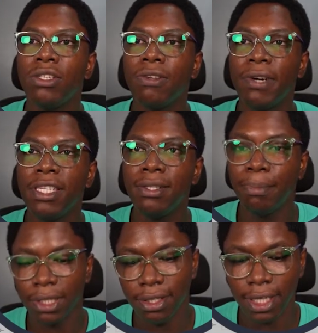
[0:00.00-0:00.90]
So for this
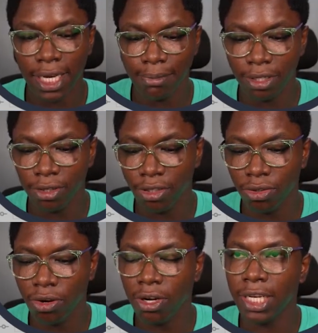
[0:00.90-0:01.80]
button, I'm just going to
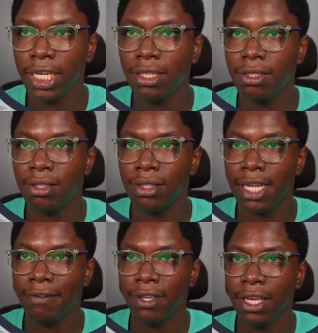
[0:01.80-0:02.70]
call it
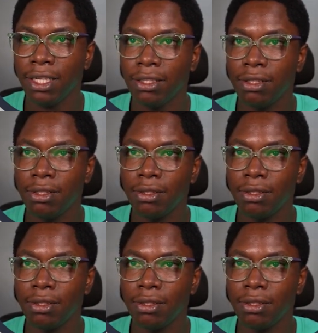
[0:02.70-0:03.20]
navigate